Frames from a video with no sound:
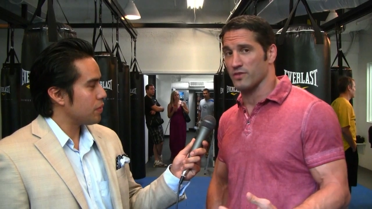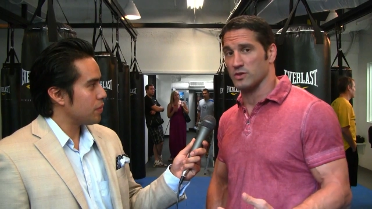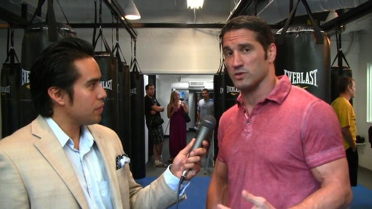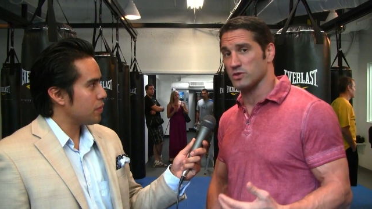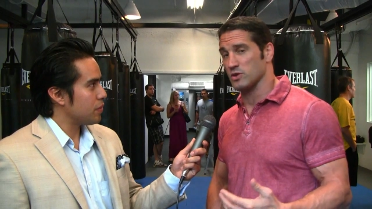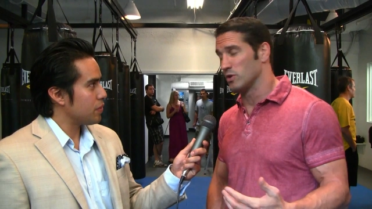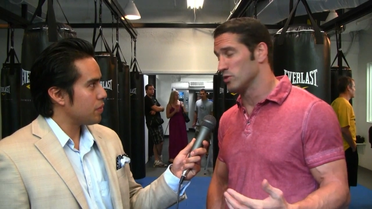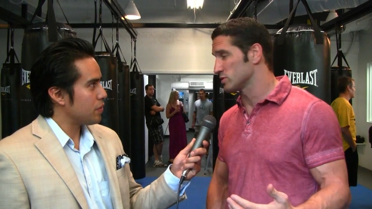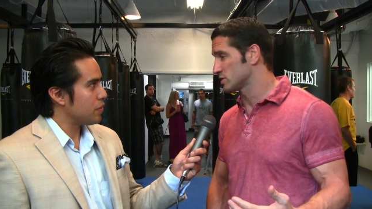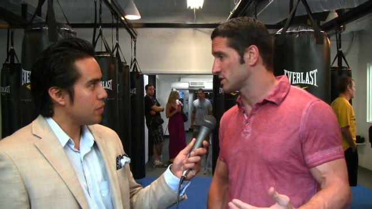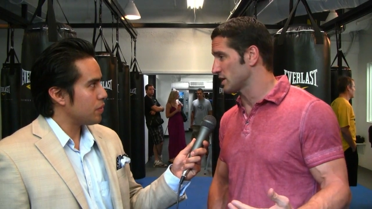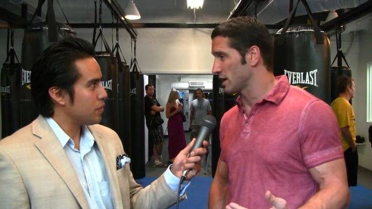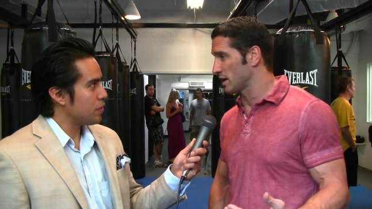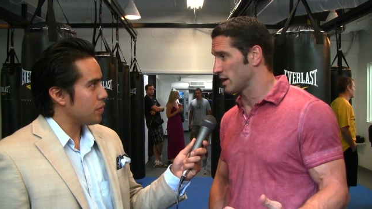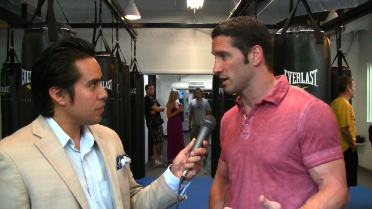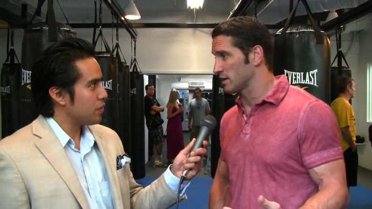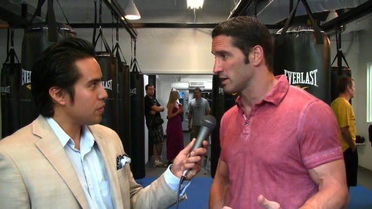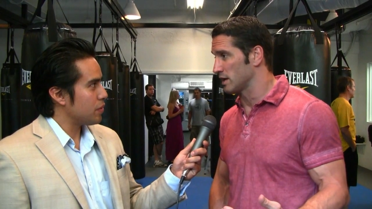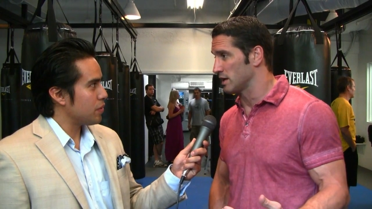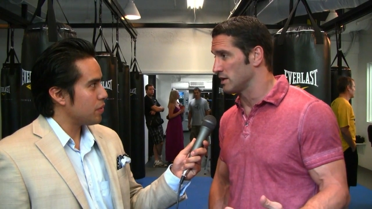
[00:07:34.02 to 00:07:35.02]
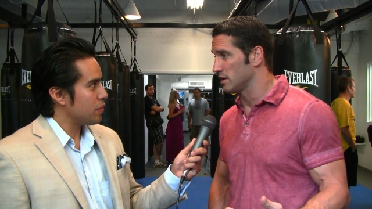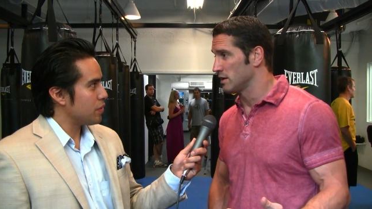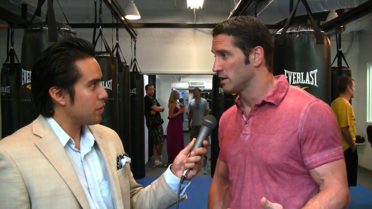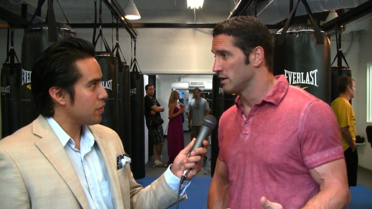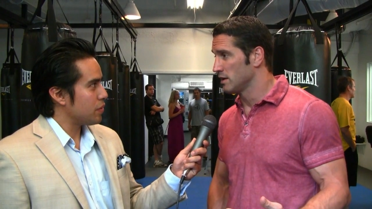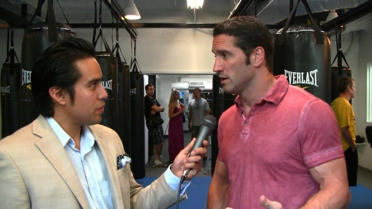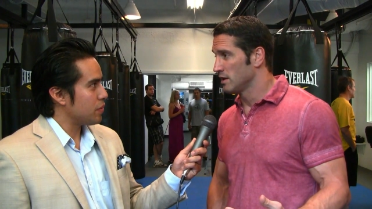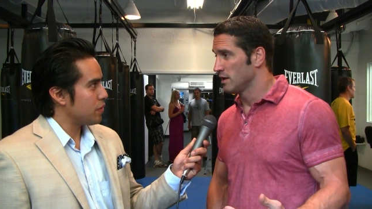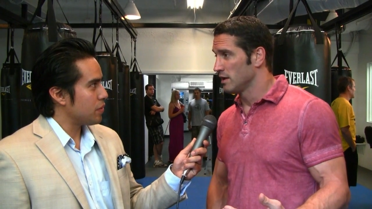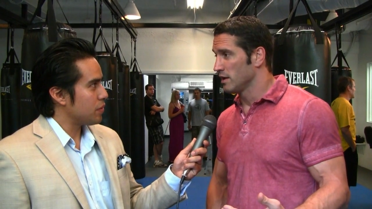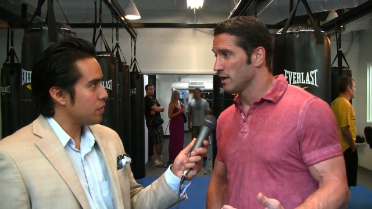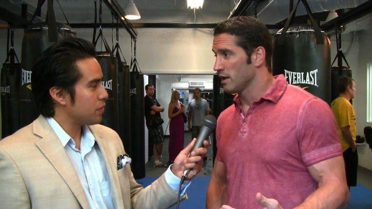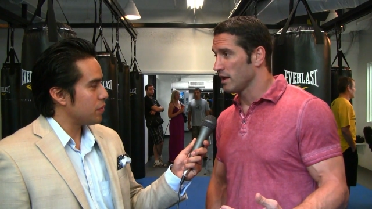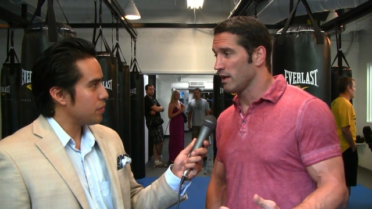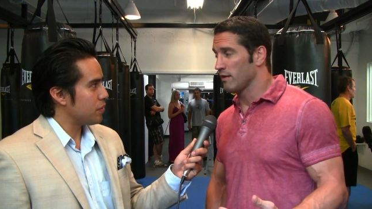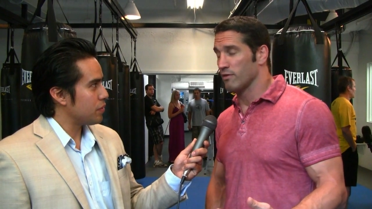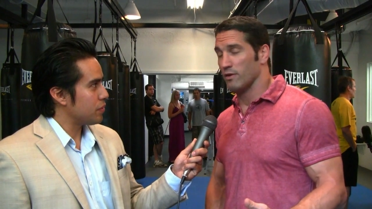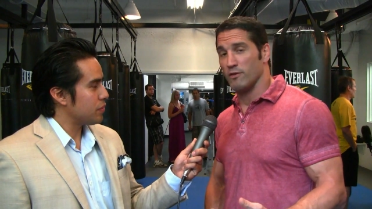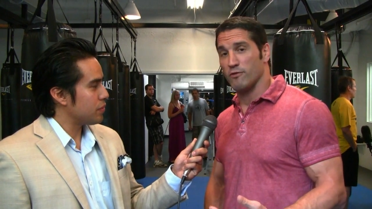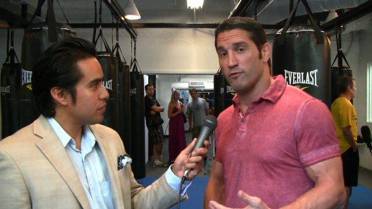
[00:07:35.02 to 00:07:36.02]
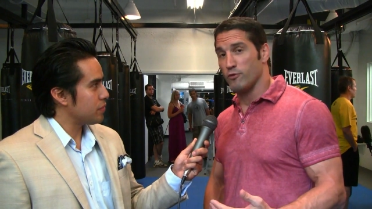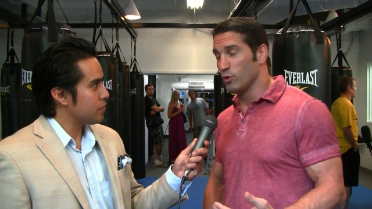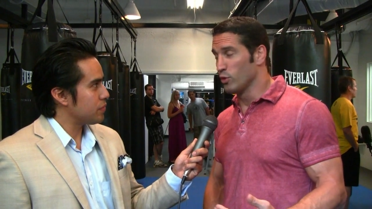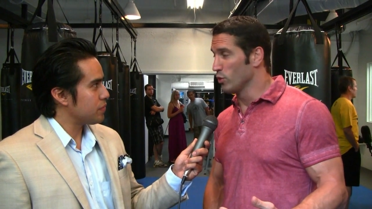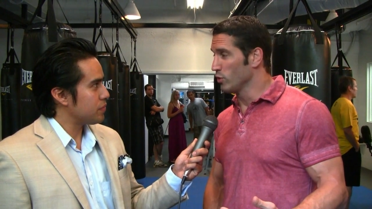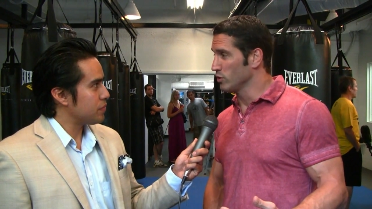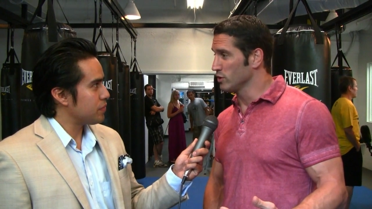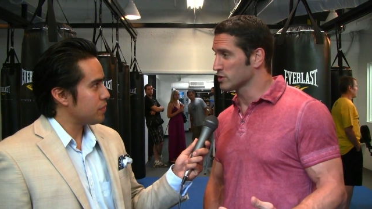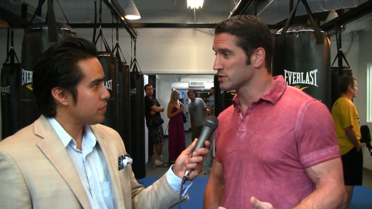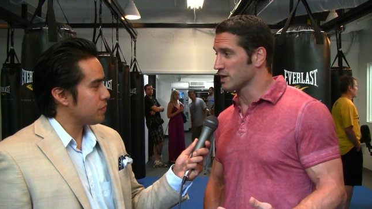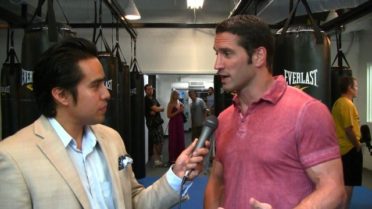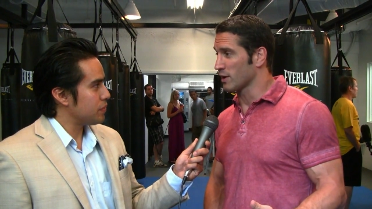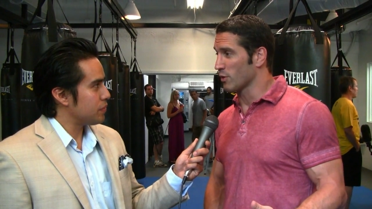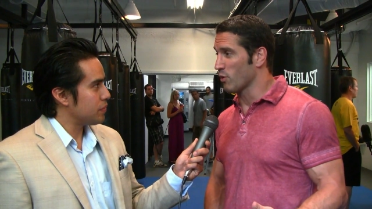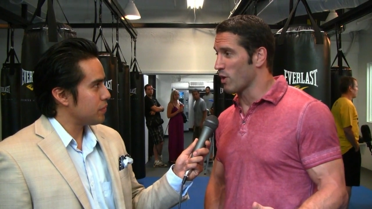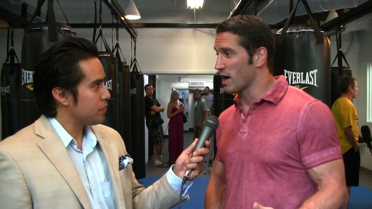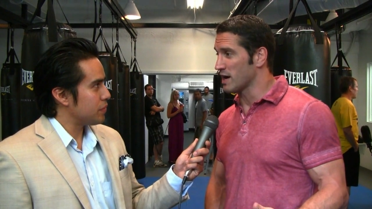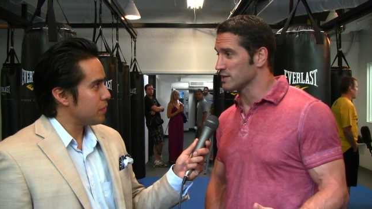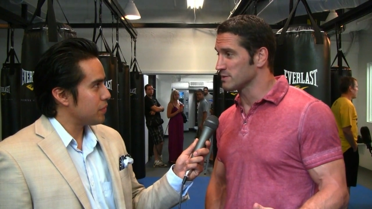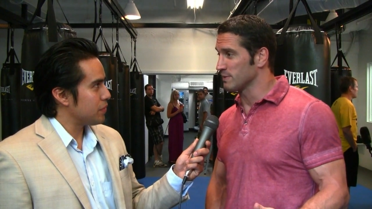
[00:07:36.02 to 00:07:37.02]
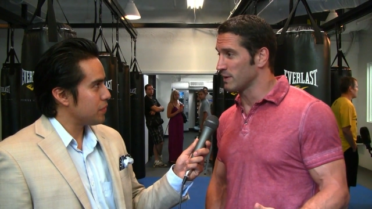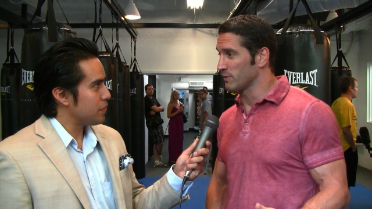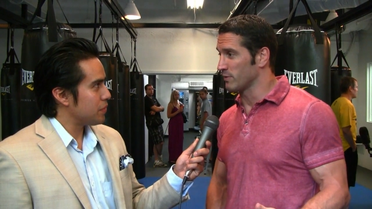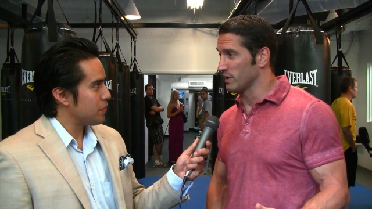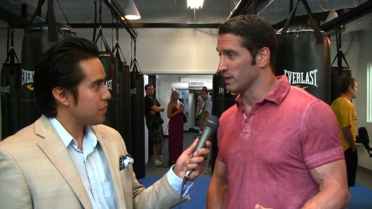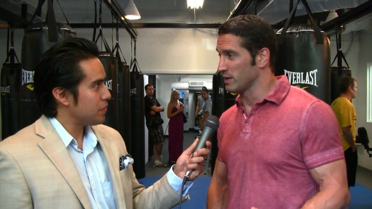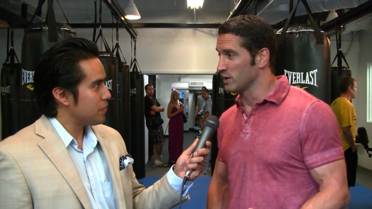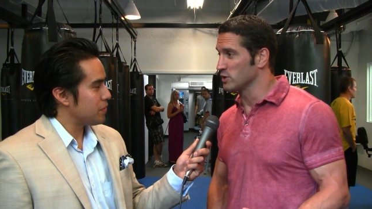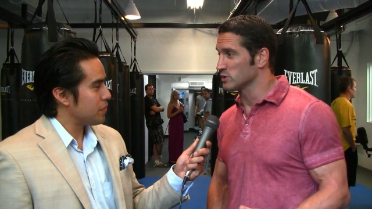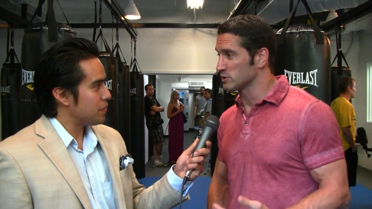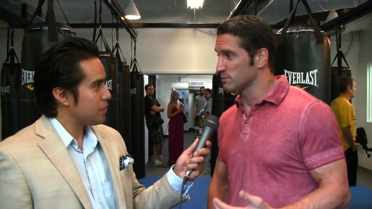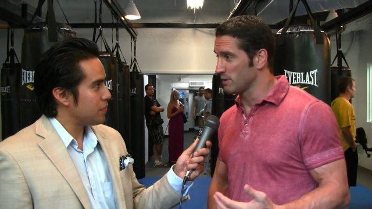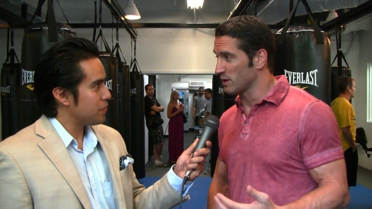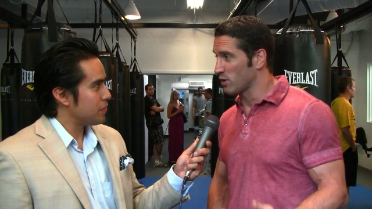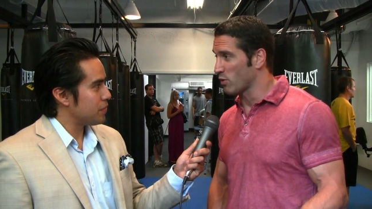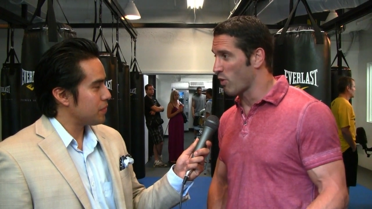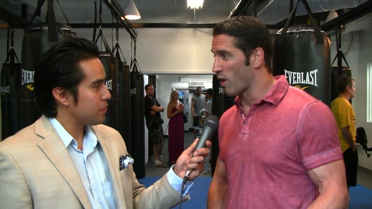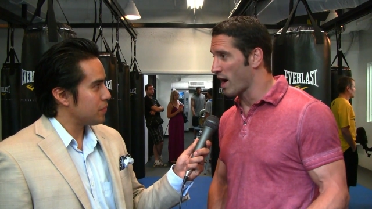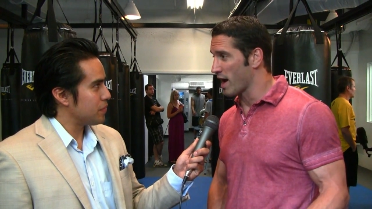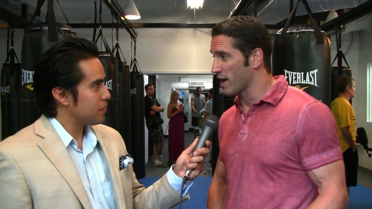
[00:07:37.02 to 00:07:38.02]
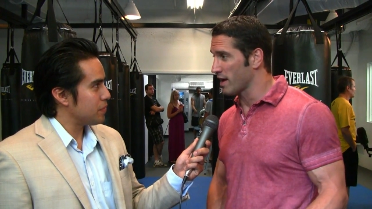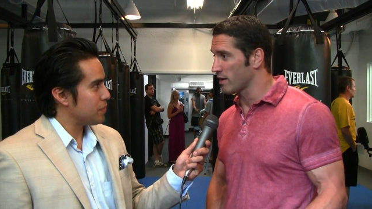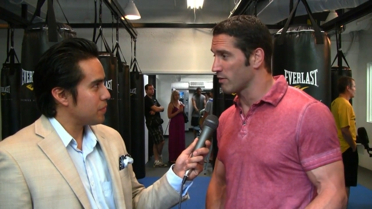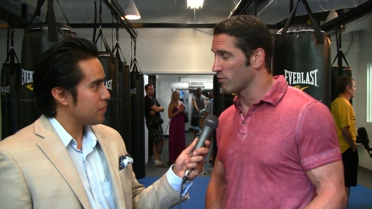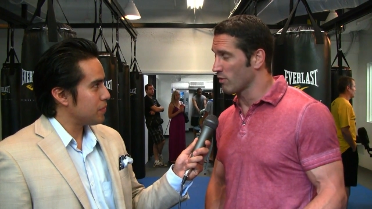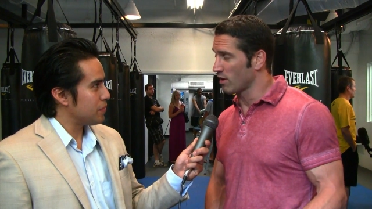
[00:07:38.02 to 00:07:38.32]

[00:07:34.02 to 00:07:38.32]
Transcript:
Speaker 1: and there's an old saying that even a fool looks like a wise man when he knows to be quiet.